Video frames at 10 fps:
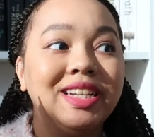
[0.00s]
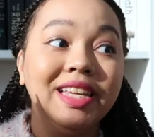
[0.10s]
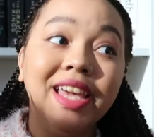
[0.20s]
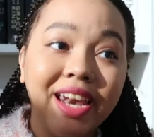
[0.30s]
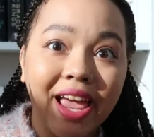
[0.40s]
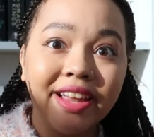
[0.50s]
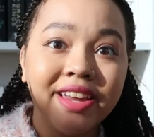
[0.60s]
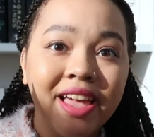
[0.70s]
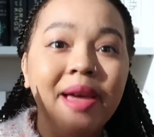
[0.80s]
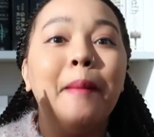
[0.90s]
to get
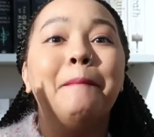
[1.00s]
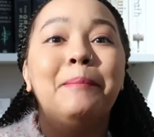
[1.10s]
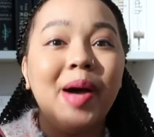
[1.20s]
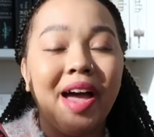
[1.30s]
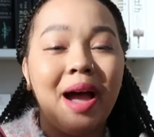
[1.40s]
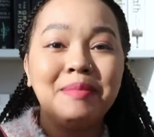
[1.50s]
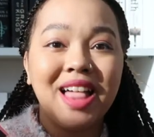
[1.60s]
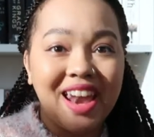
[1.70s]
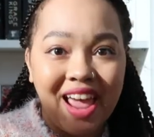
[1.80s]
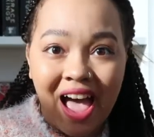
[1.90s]
it, but I'm
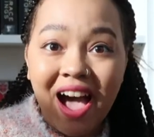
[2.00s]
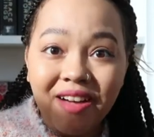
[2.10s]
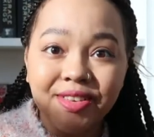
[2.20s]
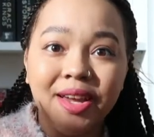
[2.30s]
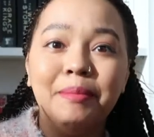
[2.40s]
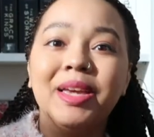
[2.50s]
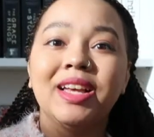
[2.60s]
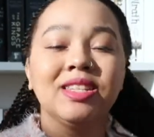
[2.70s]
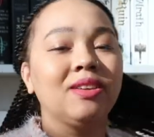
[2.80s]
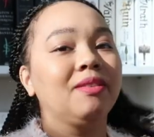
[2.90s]
glad I have it
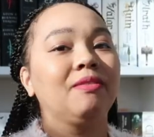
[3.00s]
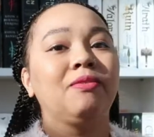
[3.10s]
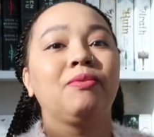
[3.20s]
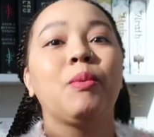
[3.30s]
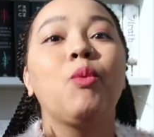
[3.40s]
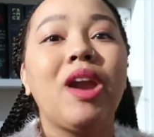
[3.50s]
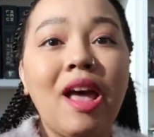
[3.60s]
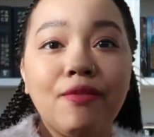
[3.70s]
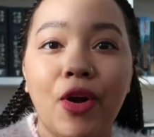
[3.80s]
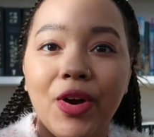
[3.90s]
because from what
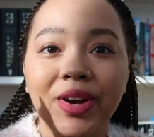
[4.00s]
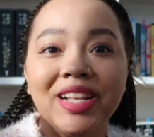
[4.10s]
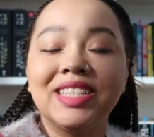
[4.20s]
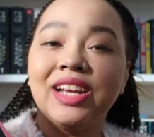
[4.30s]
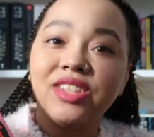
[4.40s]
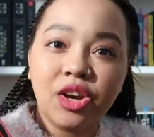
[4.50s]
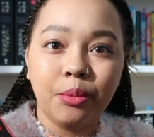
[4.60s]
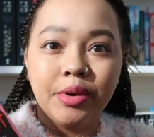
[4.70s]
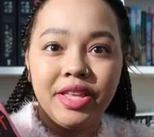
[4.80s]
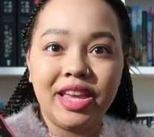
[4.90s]
I've heard, it sounds like a
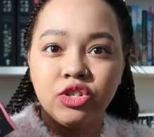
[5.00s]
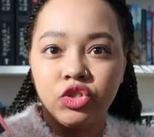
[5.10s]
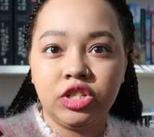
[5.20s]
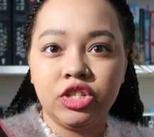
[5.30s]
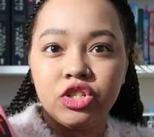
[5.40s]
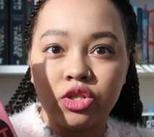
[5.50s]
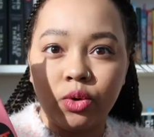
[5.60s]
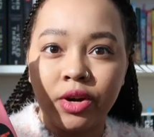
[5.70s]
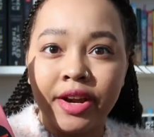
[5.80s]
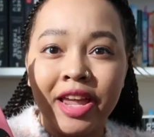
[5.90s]
really interesting
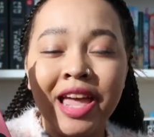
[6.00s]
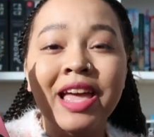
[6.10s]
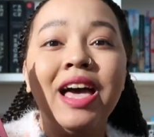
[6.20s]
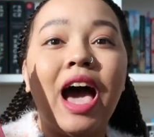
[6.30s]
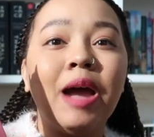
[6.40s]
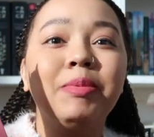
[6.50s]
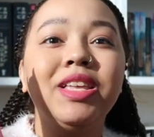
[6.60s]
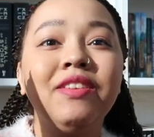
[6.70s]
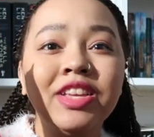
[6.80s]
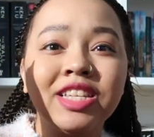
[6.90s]
story. I
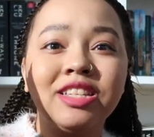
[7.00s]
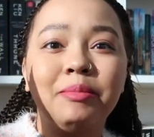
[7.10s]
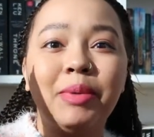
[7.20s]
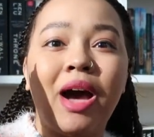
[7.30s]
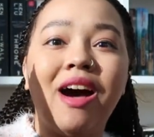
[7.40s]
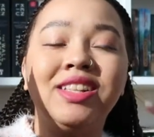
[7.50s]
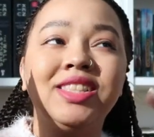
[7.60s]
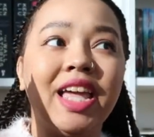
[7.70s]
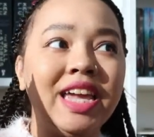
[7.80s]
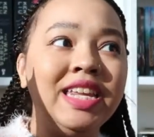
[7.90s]
believe this is about a
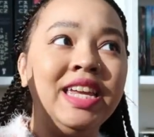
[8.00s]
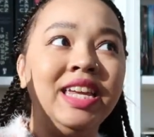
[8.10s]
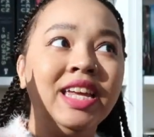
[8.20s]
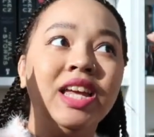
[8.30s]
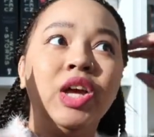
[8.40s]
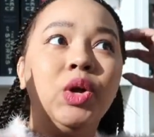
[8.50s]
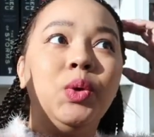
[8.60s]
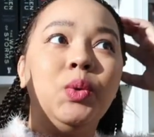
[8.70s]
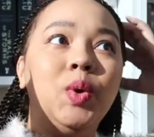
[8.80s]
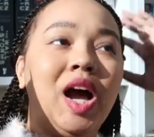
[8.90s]
lady who,